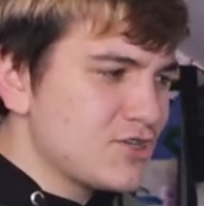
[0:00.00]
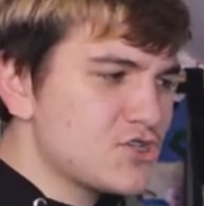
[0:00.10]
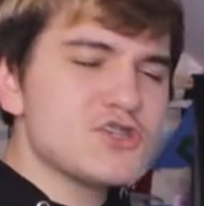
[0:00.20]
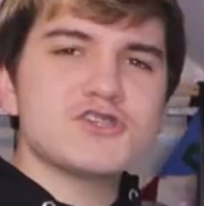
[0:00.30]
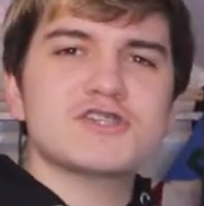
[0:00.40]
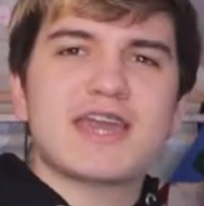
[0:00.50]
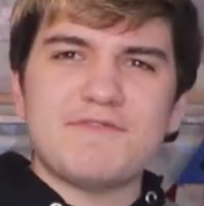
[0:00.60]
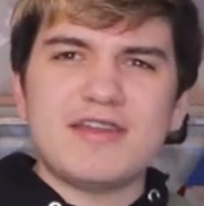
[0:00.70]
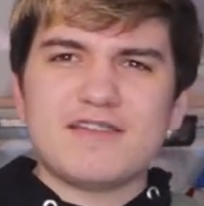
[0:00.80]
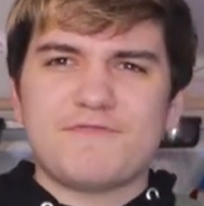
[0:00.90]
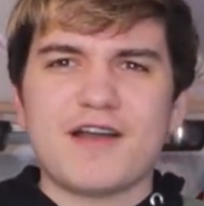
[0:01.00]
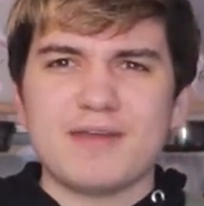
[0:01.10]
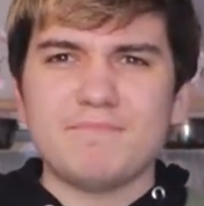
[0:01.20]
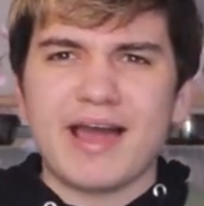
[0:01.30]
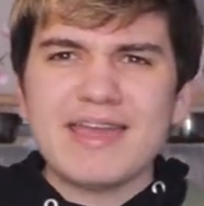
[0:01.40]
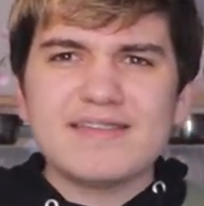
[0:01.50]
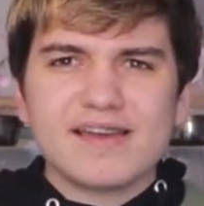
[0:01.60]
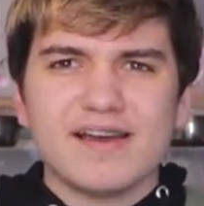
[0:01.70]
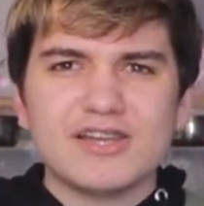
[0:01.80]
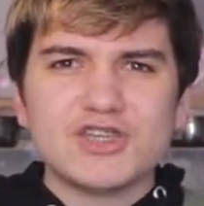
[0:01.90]
should have just given his fucking
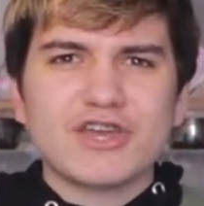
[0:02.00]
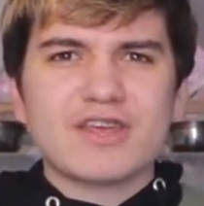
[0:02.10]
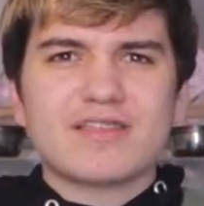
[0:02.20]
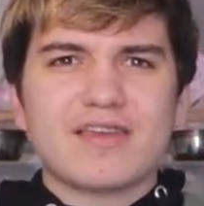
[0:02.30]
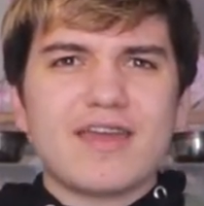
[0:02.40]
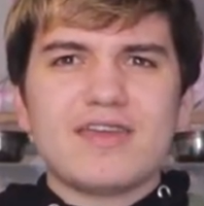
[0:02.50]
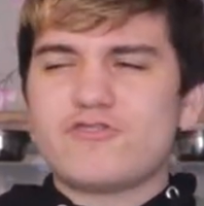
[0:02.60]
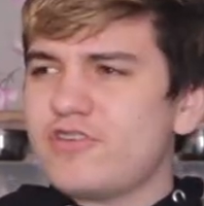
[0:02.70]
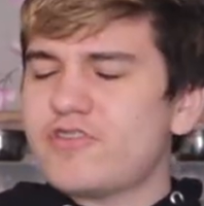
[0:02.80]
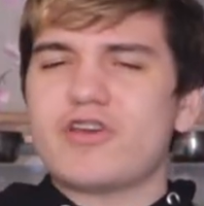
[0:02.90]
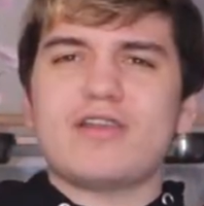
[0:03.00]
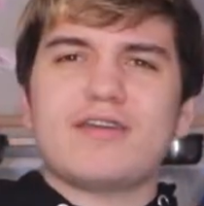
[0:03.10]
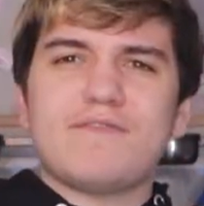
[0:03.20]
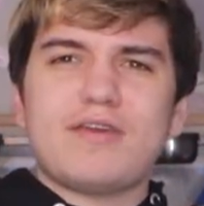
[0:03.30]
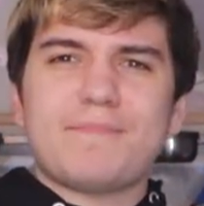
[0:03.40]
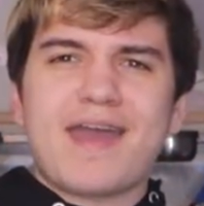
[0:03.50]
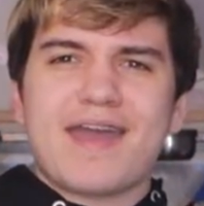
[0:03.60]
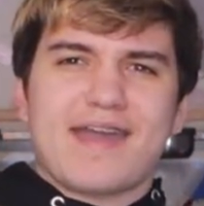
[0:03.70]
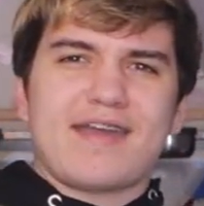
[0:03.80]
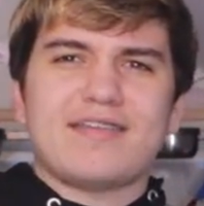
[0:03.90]
blazer. She could have given it
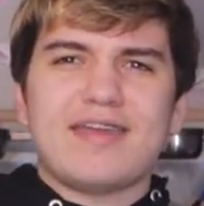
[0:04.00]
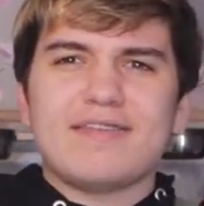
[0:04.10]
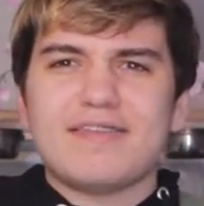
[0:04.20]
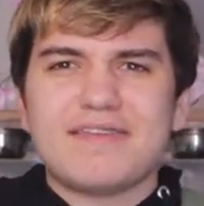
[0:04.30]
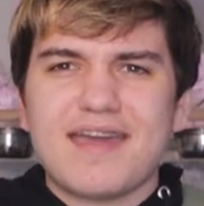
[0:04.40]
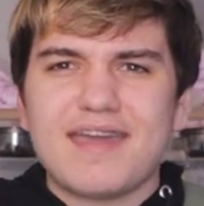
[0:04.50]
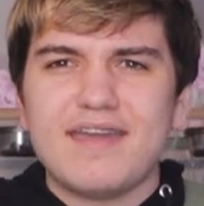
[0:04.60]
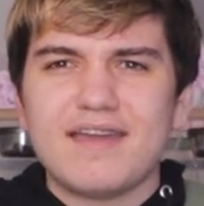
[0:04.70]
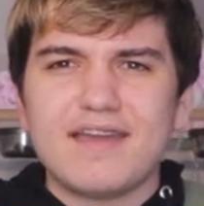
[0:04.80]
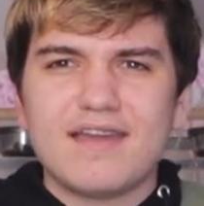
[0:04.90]
back at the end of the day.